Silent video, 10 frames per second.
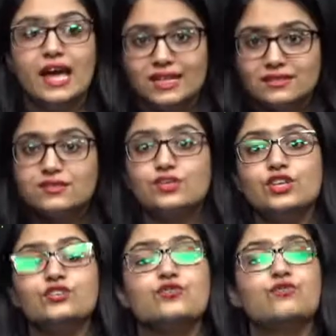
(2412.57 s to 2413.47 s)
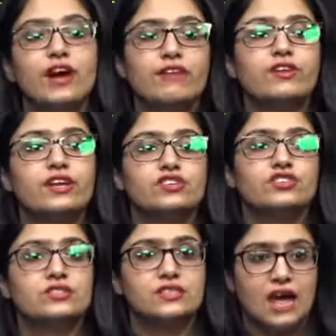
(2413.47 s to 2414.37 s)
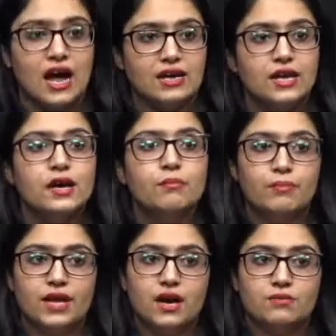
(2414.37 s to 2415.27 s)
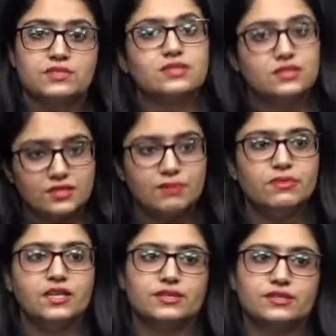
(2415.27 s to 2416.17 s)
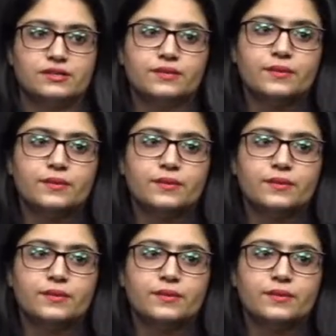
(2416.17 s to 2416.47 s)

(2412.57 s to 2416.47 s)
hence 3:5 direction strand becomes template.